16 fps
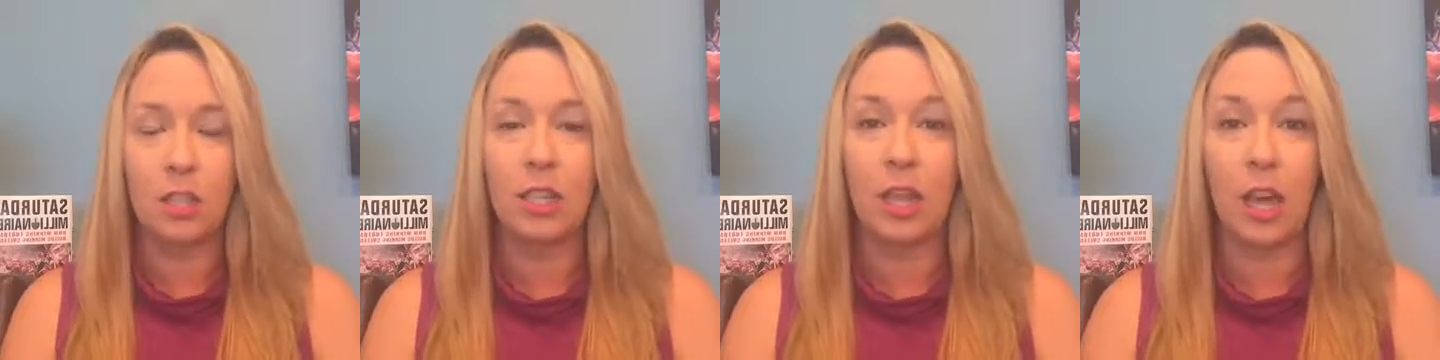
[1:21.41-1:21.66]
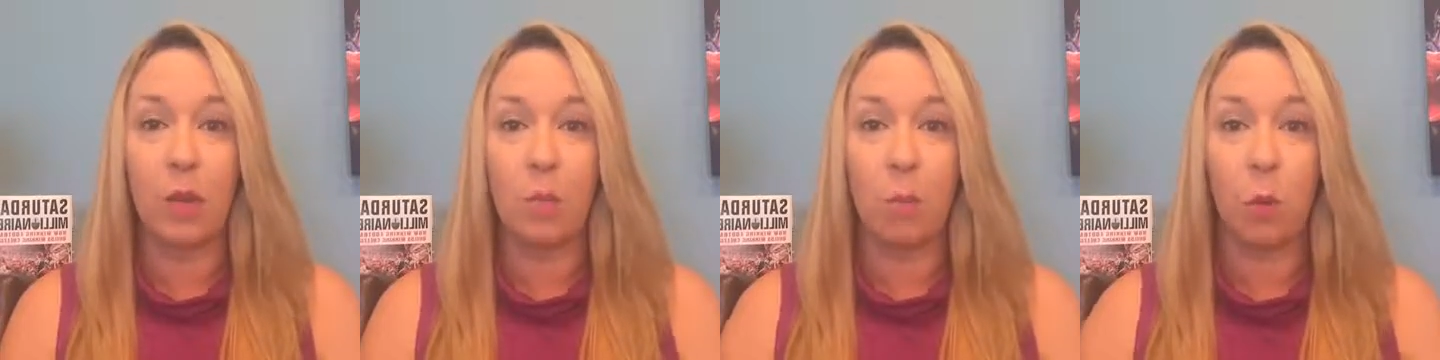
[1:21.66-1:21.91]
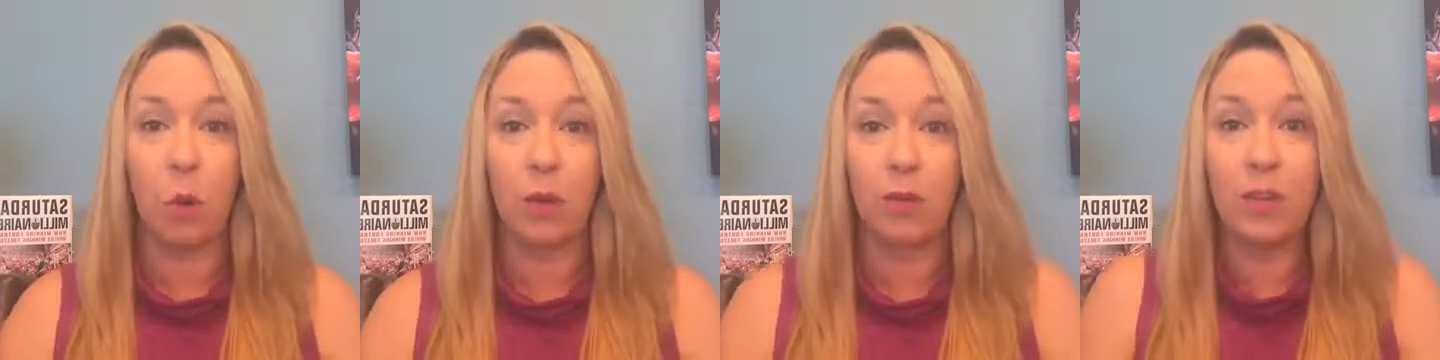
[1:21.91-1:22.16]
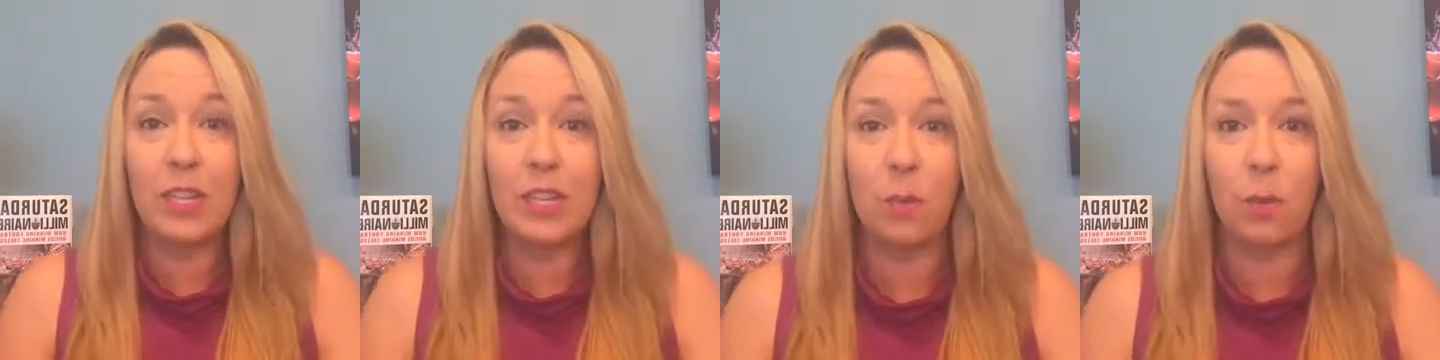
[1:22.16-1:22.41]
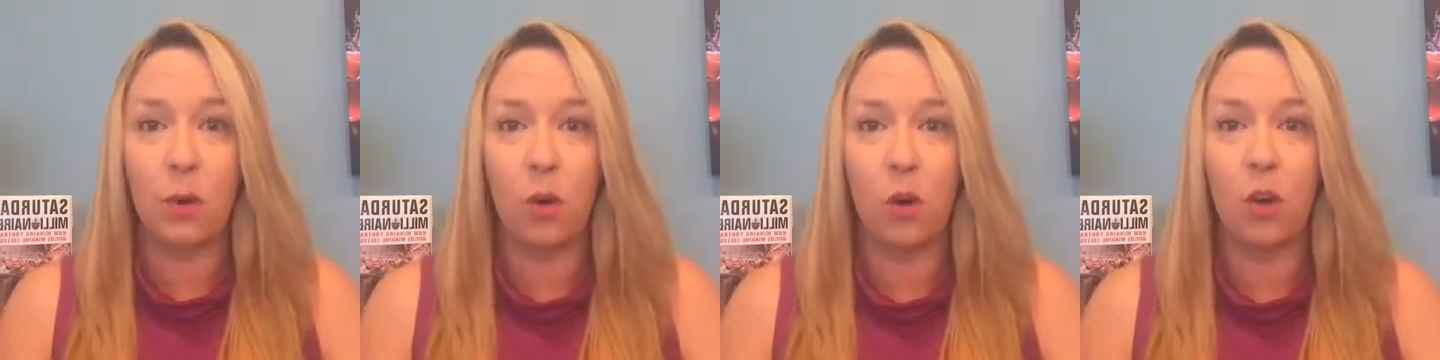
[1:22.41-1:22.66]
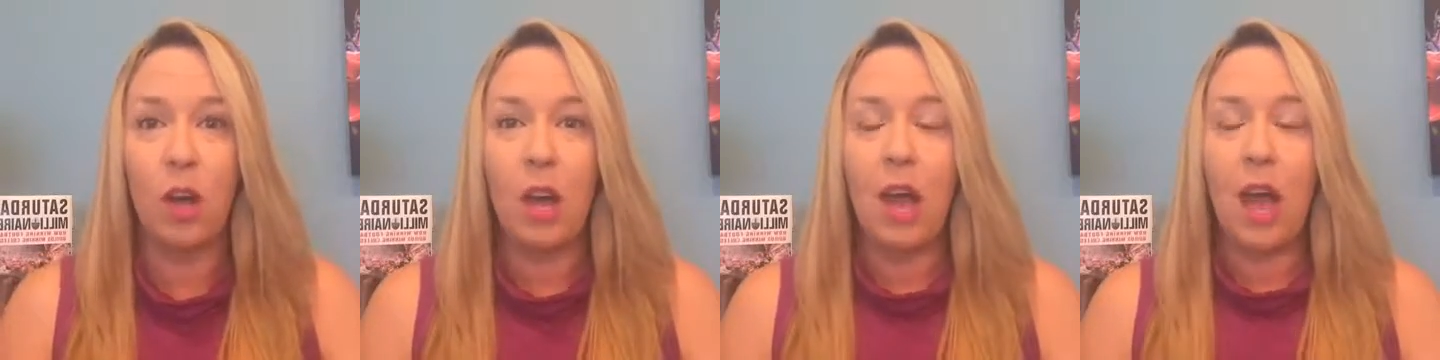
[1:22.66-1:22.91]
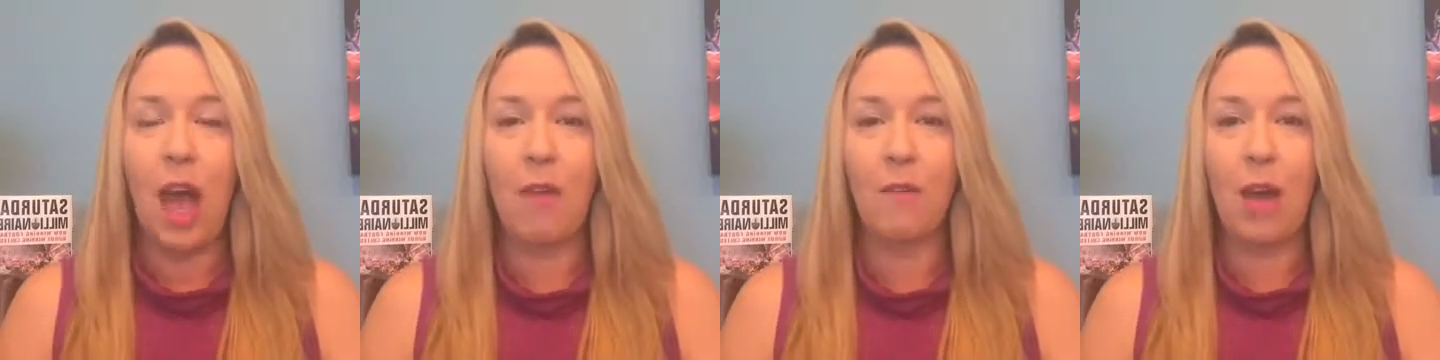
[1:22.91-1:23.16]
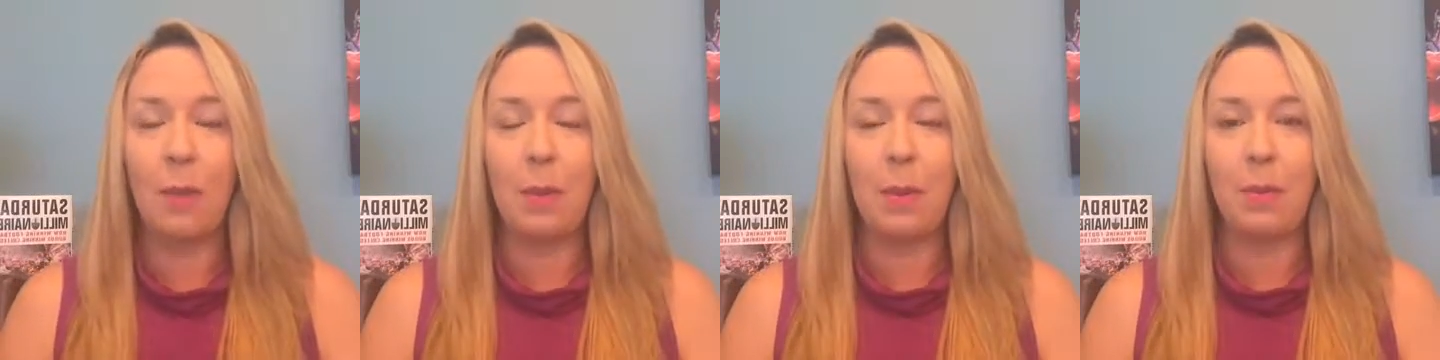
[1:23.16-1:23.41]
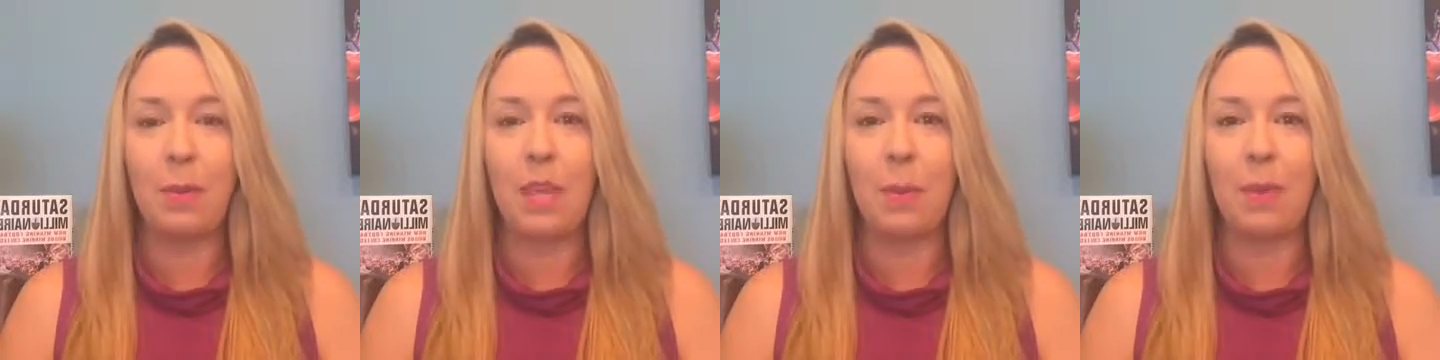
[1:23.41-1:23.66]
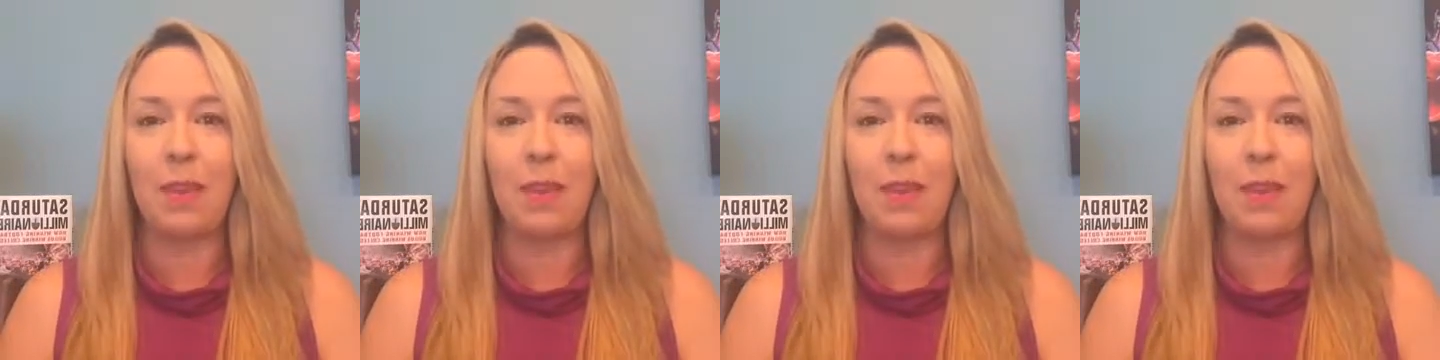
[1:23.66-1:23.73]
get more visible. I've had people tell